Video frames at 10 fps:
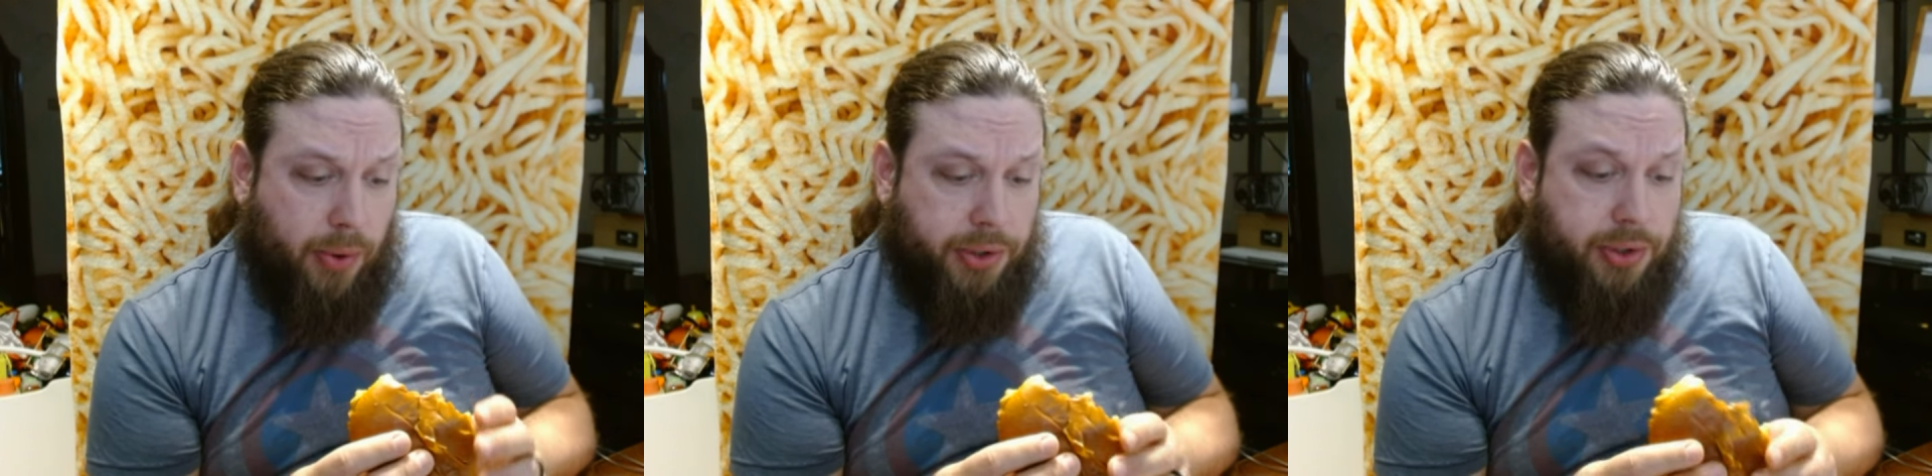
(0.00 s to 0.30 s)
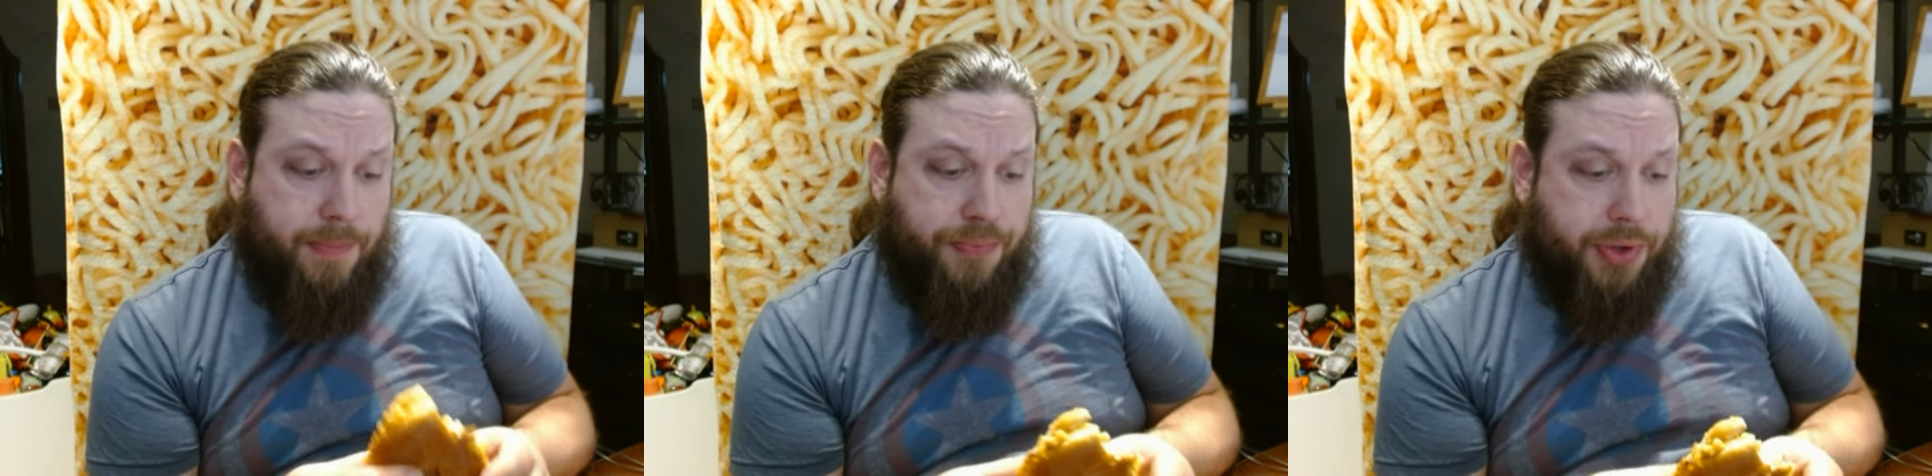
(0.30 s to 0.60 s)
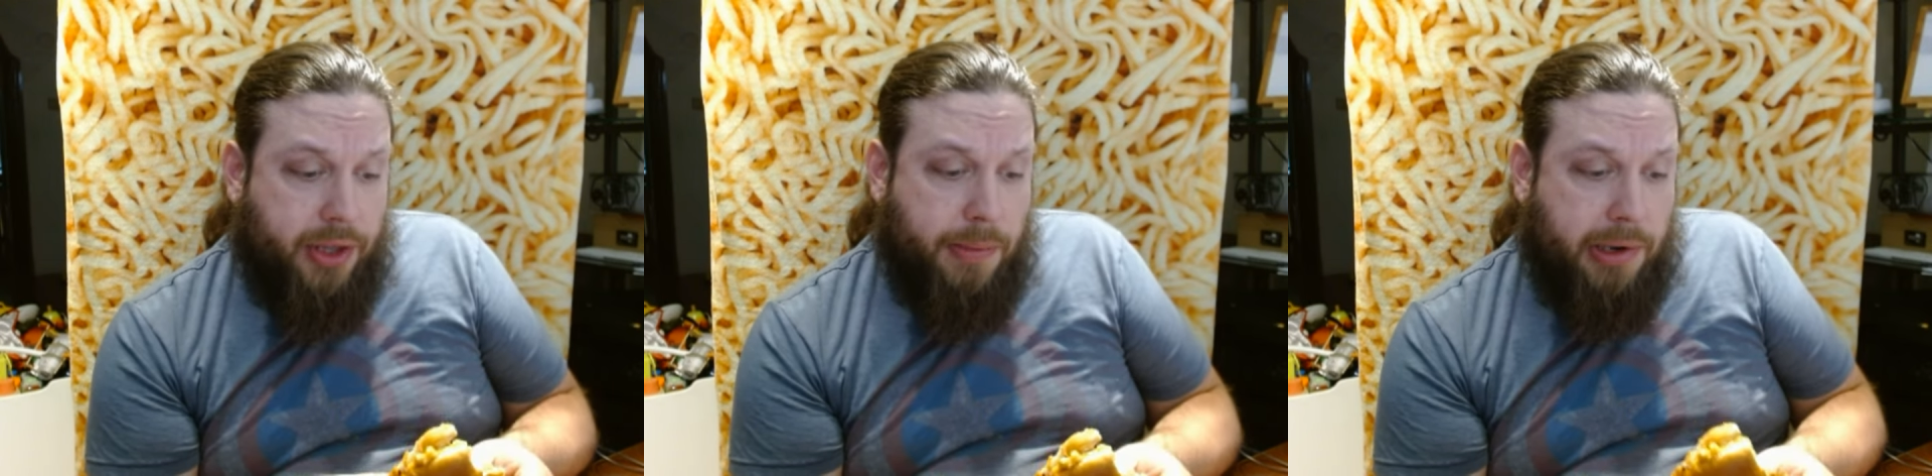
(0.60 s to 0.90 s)
and moist
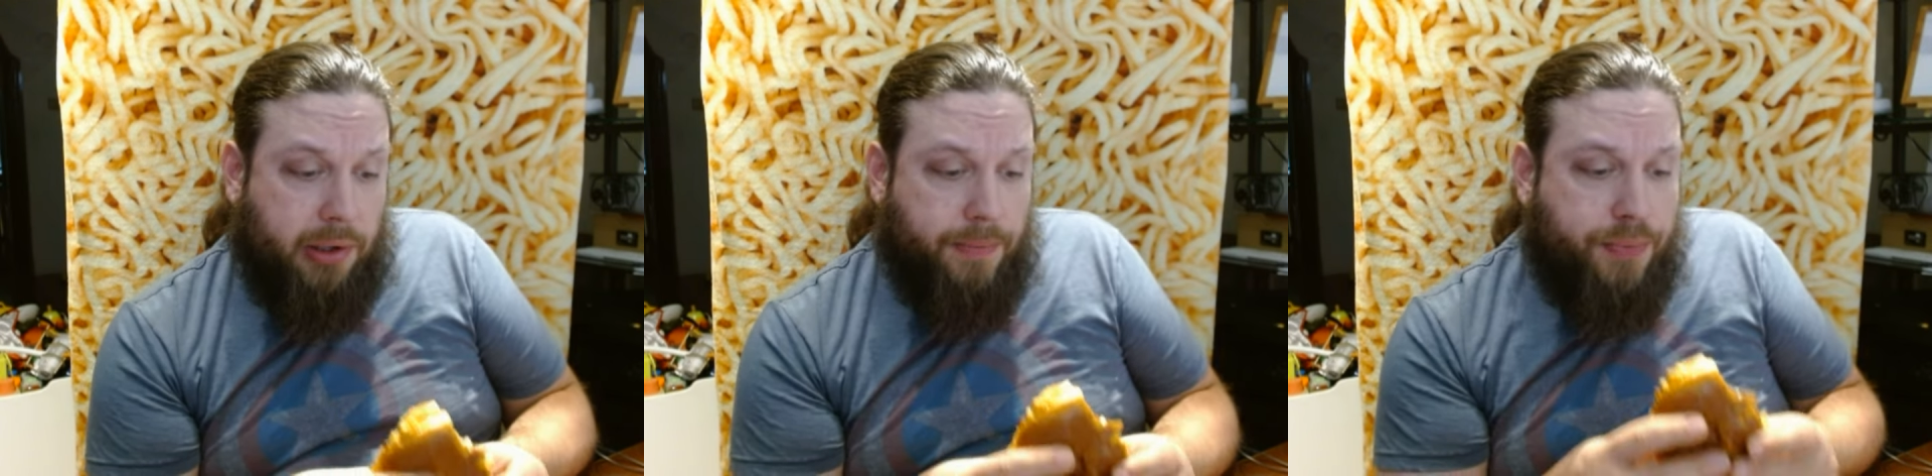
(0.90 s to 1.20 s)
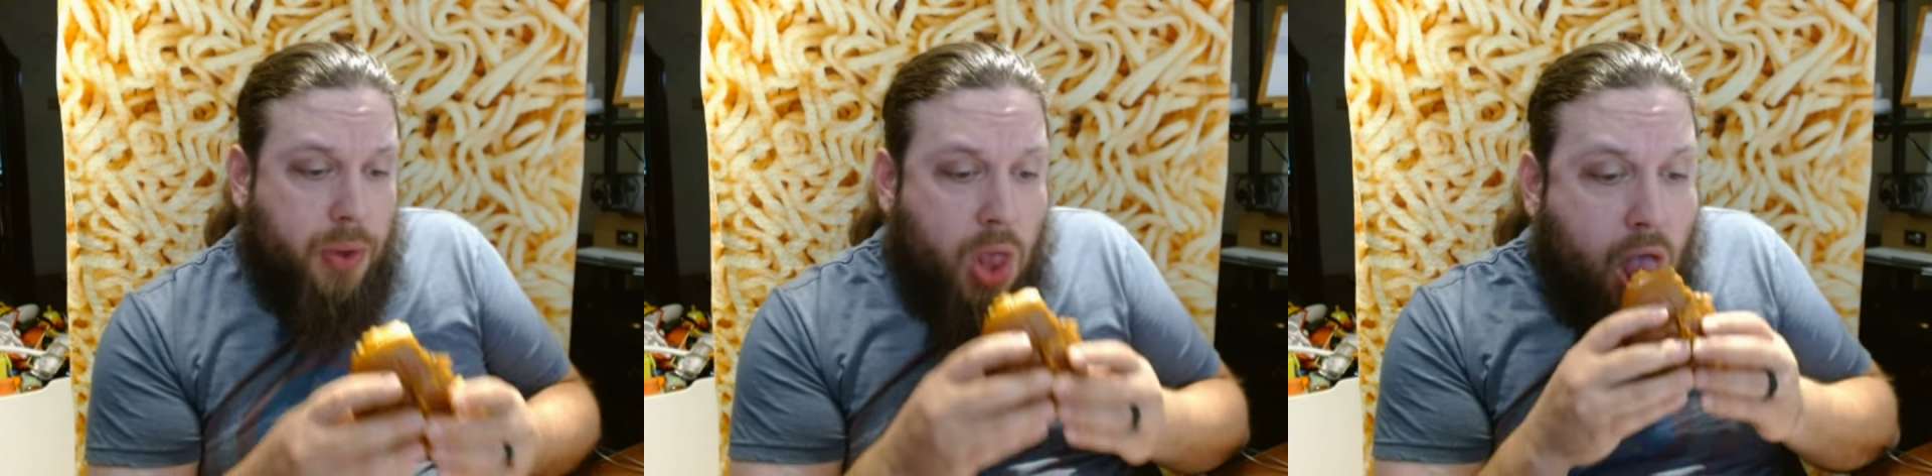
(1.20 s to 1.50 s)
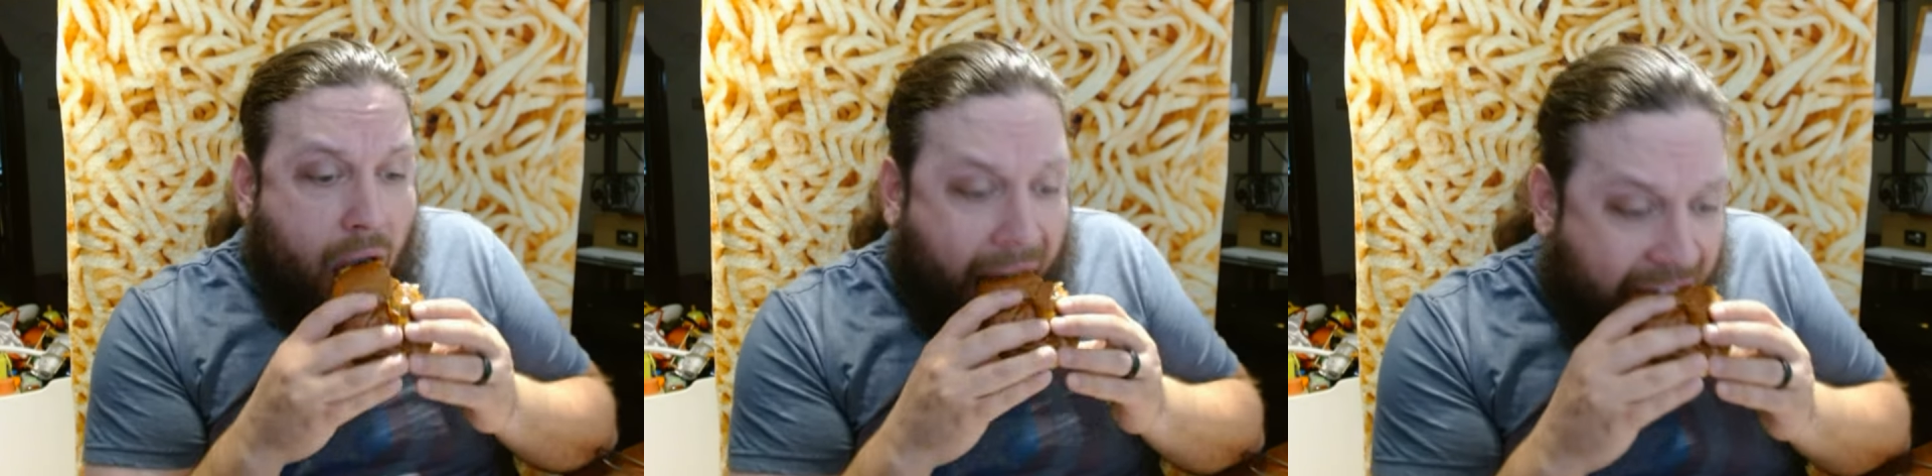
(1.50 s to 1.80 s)
in the middle.